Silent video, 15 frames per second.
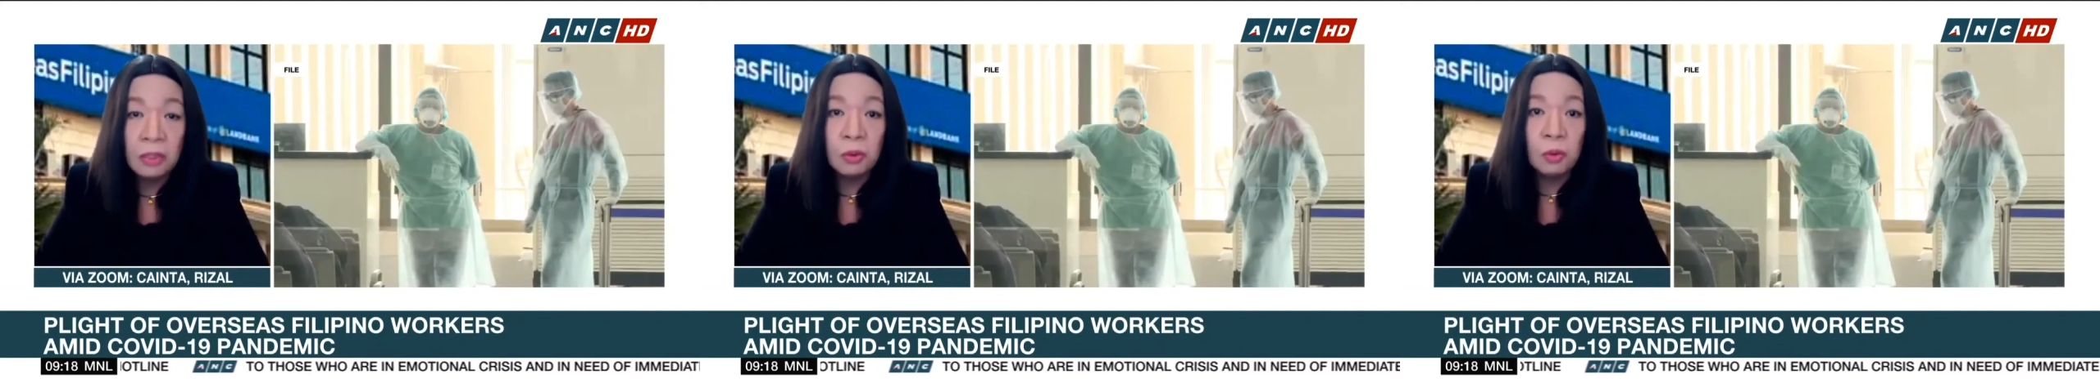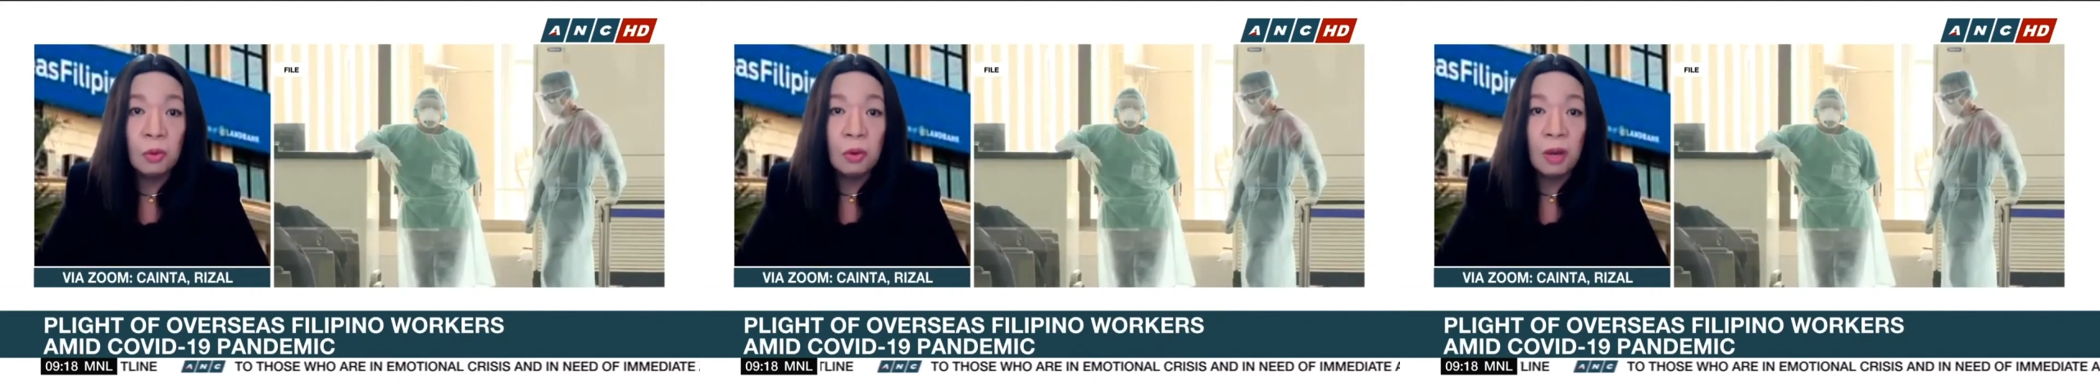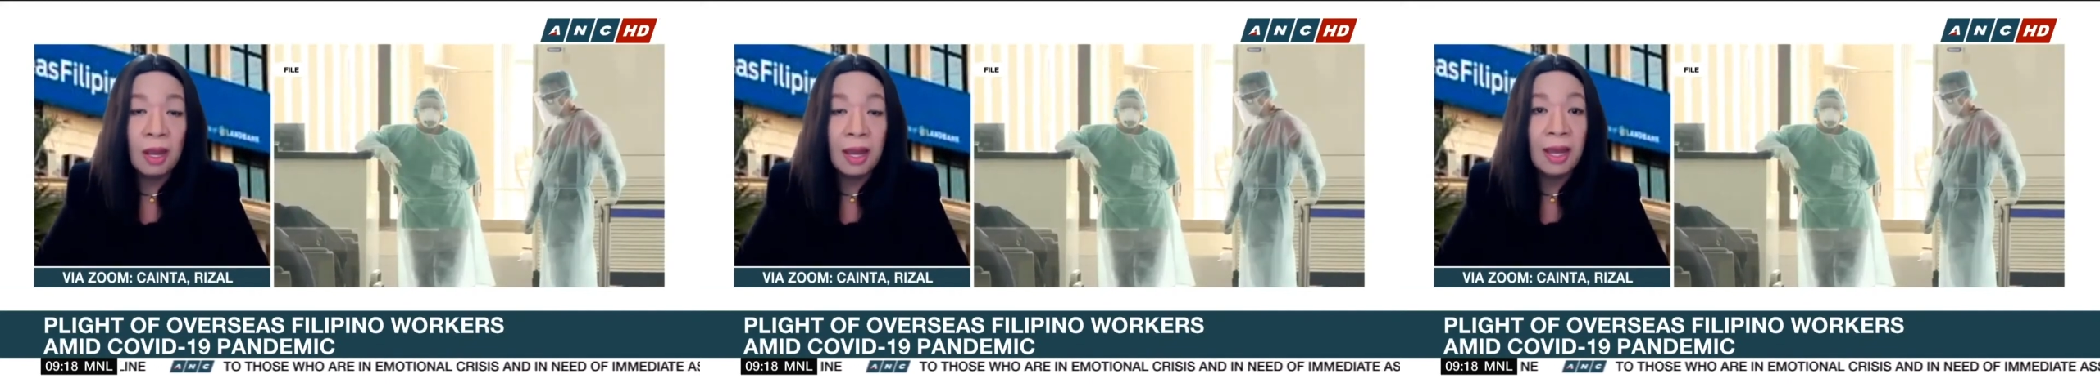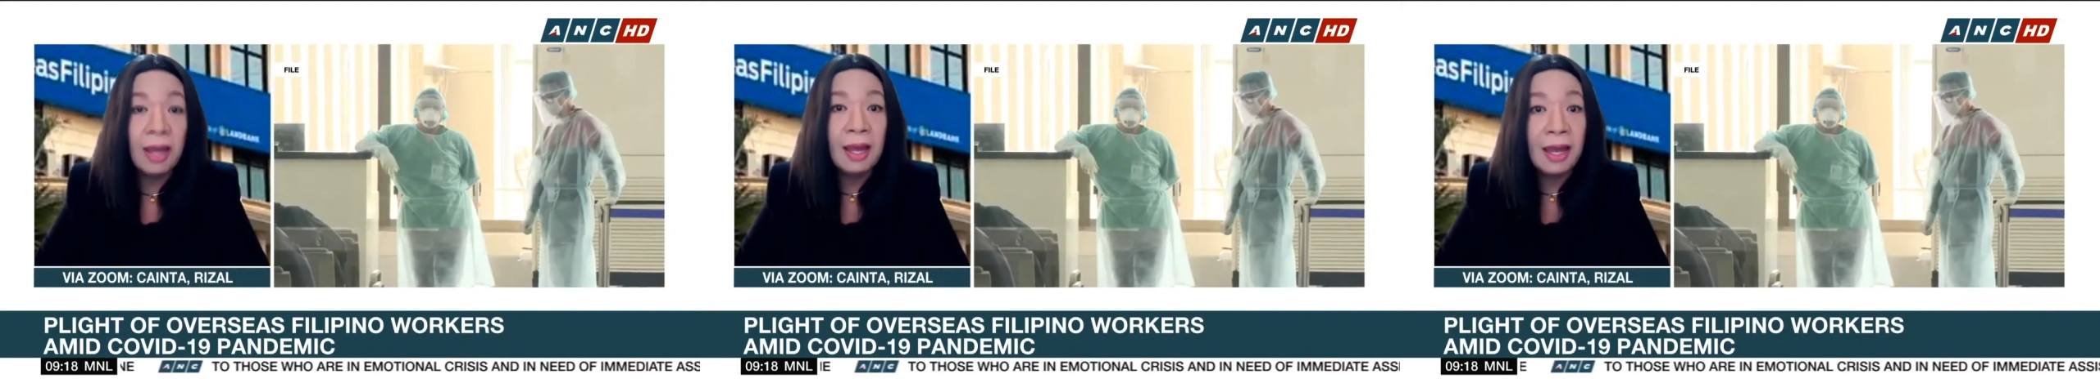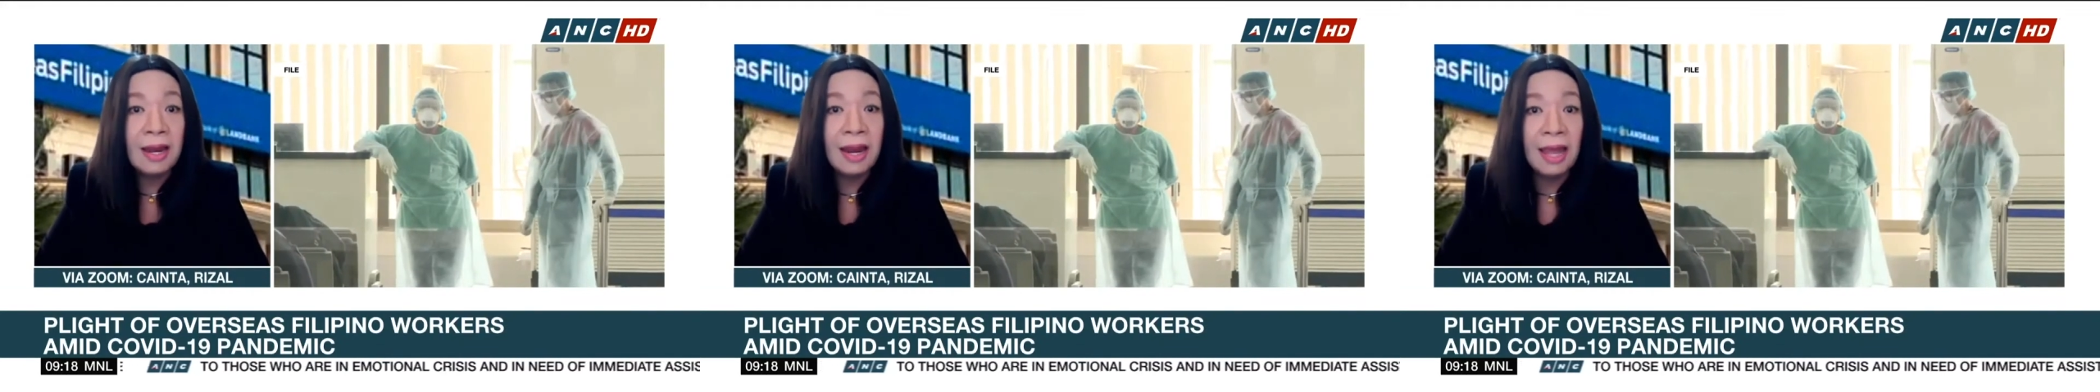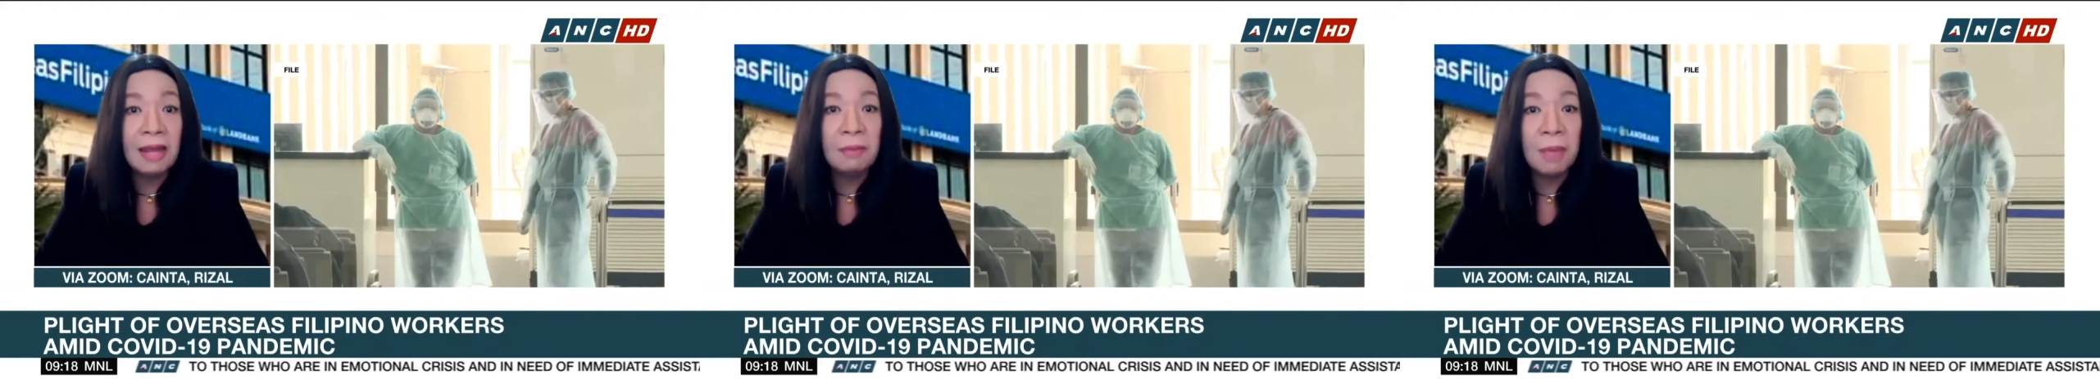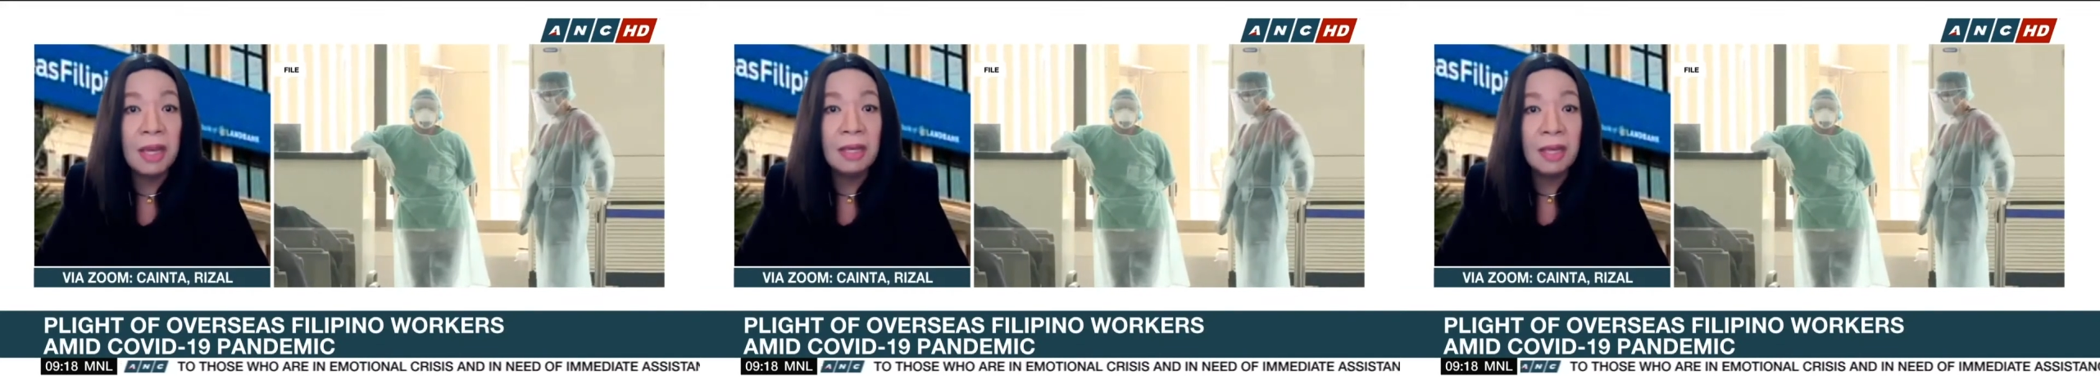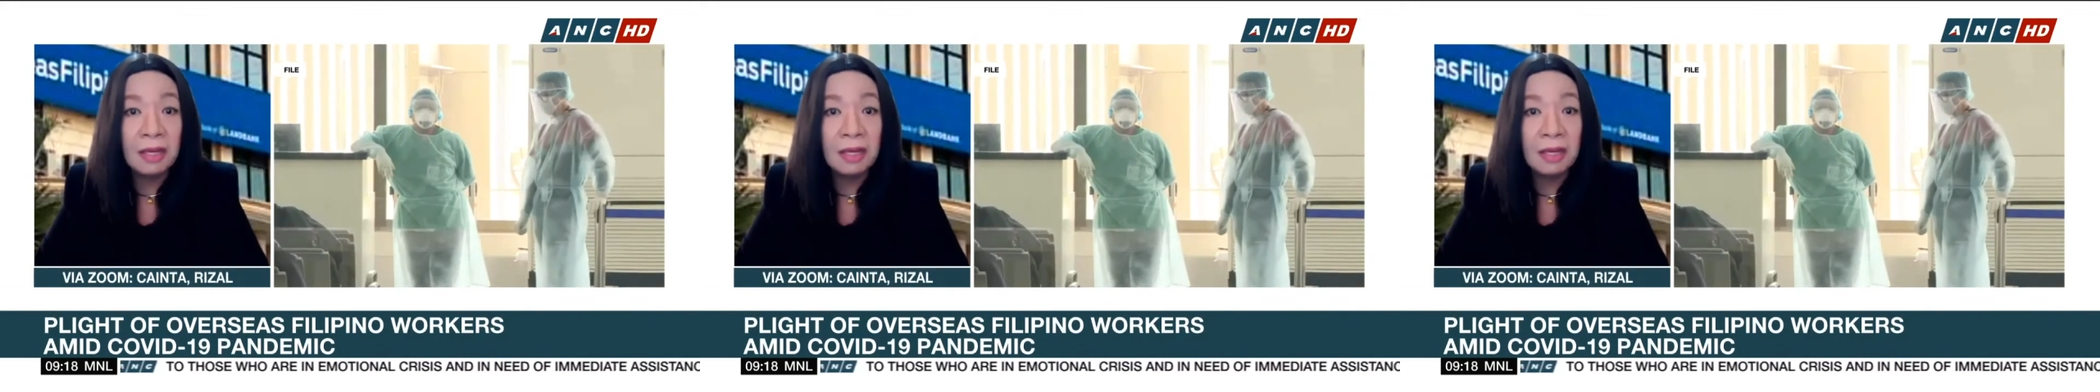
to a LANDBANK